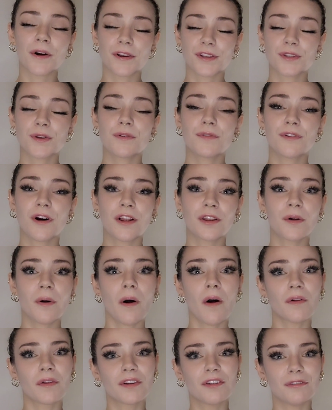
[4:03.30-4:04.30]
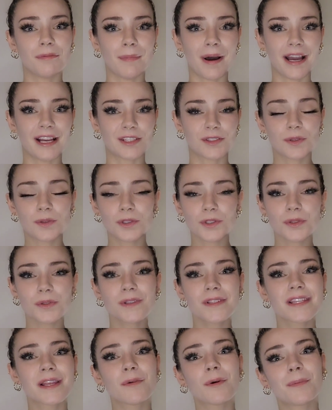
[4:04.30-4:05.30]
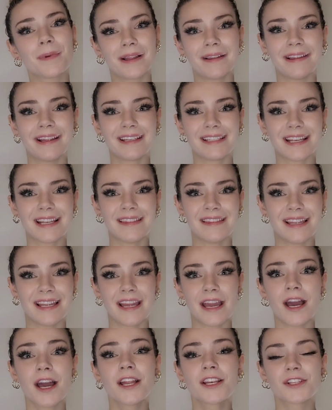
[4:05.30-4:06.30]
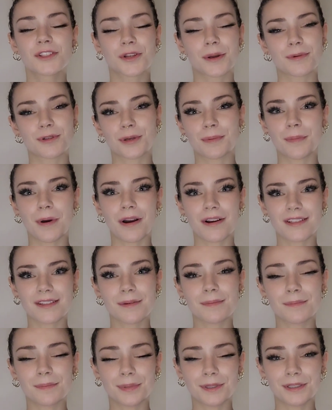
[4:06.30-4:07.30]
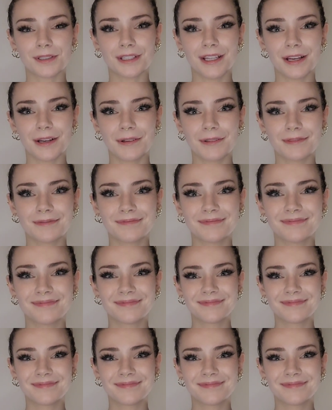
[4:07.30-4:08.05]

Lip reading: can also follow all of my socials. They will be linked in the description box below.